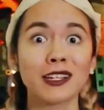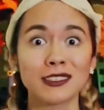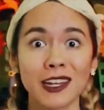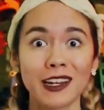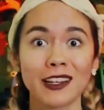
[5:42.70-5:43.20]

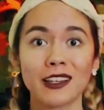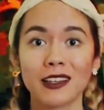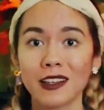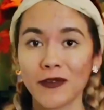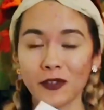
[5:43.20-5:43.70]
excited
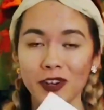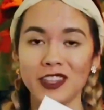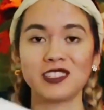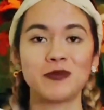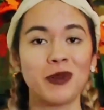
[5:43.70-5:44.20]
for
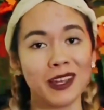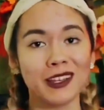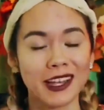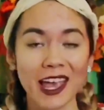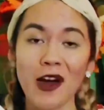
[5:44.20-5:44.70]
this
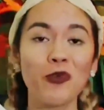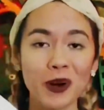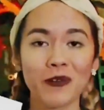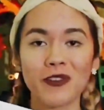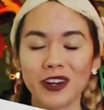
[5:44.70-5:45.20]
pin. I can't
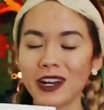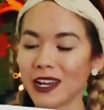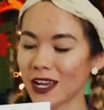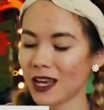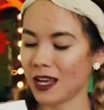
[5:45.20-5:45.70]
wait for
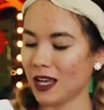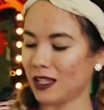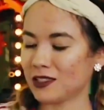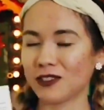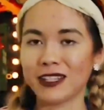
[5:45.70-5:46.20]
it.
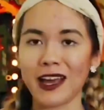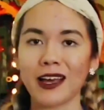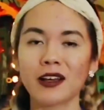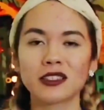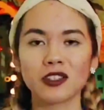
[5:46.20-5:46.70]
So
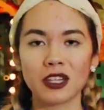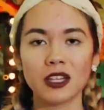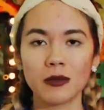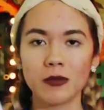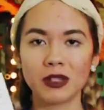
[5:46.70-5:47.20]
yeah, so
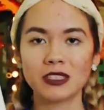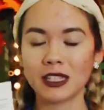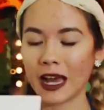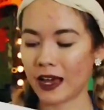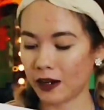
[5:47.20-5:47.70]
the
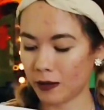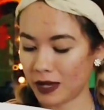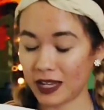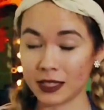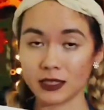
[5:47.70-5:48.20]
missing item
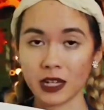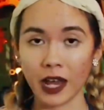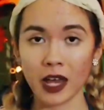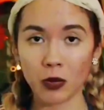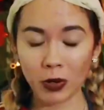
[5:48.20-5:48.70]
is a
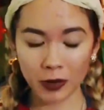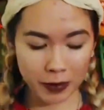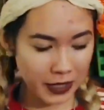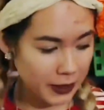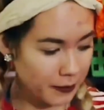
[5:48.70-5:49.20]
Hedwig
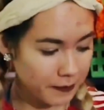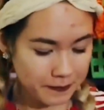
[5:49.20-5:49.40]
pin.